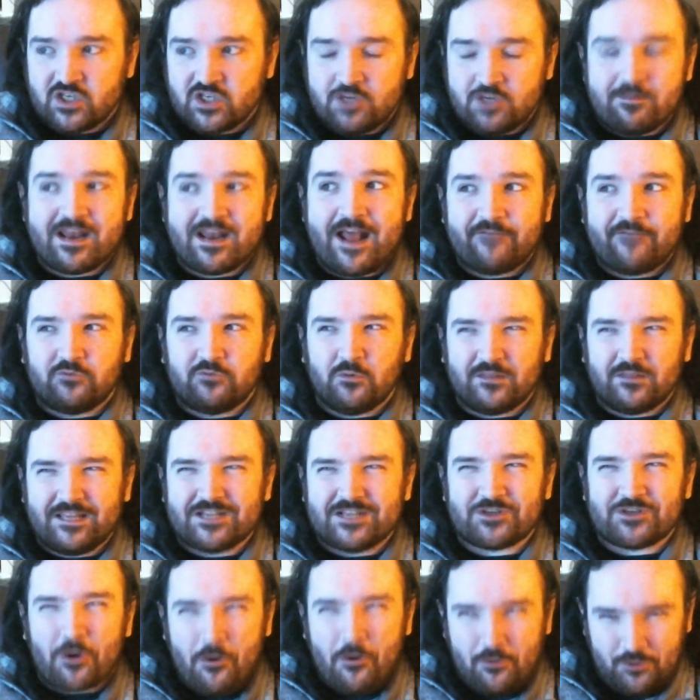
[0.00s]
You might have to at least
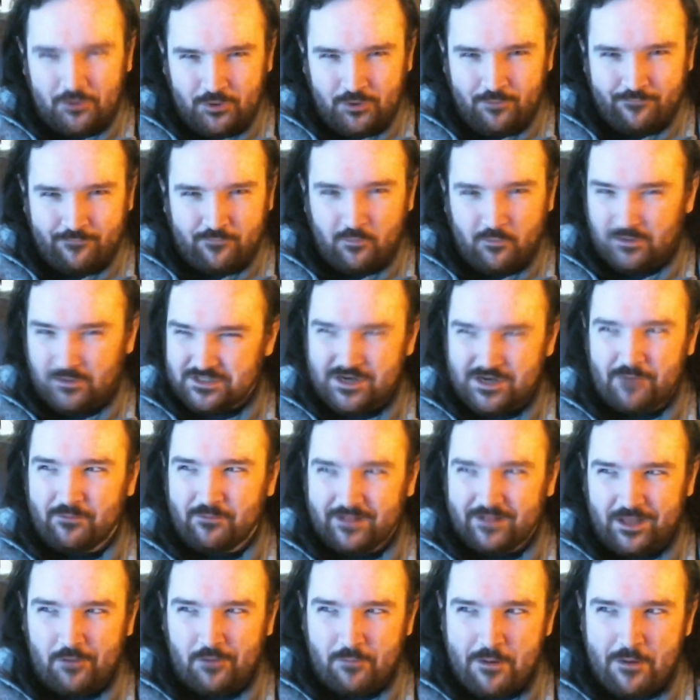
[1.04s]
argue for, it's not
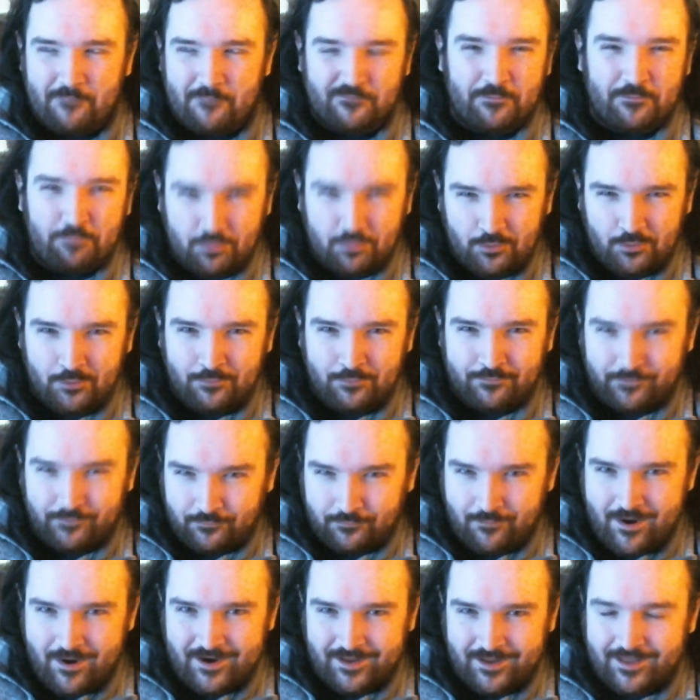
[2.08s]
really a realm for proof,
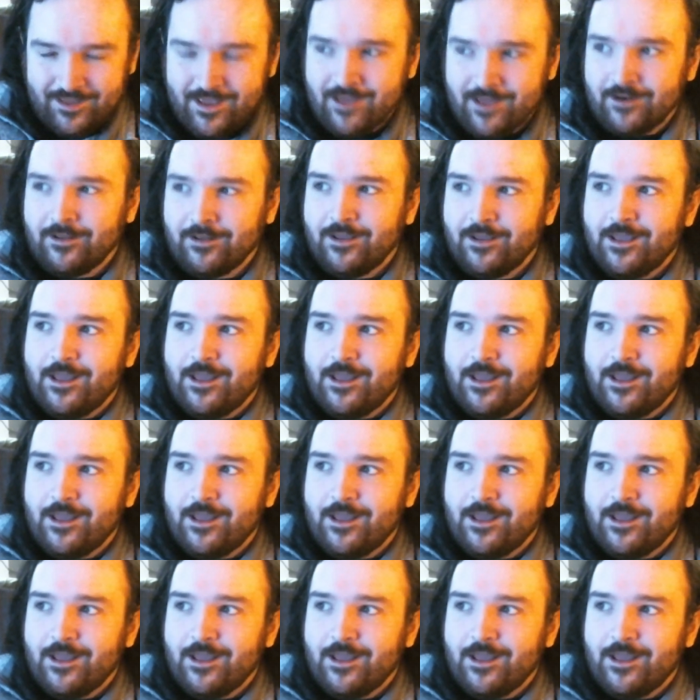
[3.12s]
right, again,